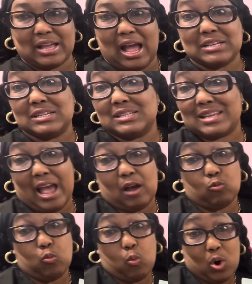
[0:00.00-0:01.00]
I just got
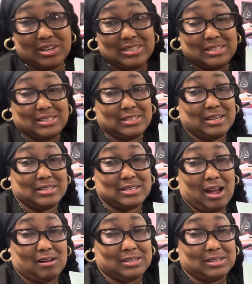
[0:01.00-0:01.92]
one set, y'all,